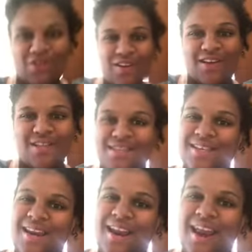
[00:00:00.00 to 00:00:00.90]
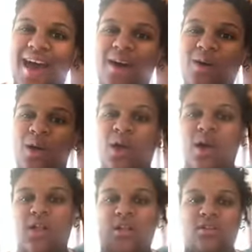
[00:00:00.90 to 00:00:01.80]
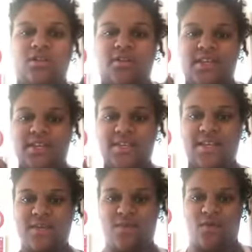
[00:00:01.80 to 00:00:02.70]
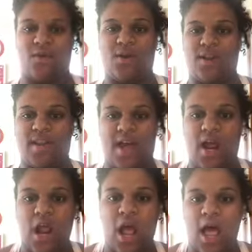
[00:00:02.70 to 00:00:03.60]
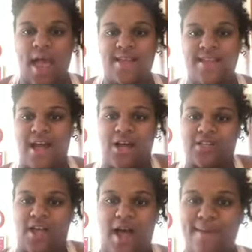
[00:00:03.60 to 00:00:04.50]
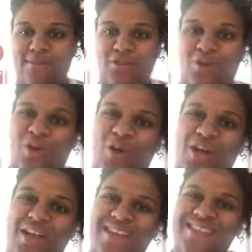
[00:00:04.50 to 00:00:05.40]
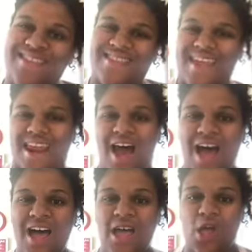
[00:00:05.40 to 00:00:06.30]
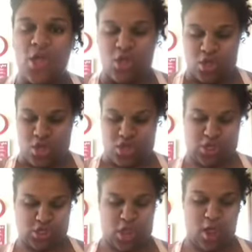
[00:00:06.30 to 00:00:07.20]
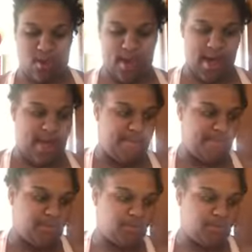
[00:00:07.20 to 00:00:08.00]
for dinner now. These keep falling down. It's now time to cook dinner. So I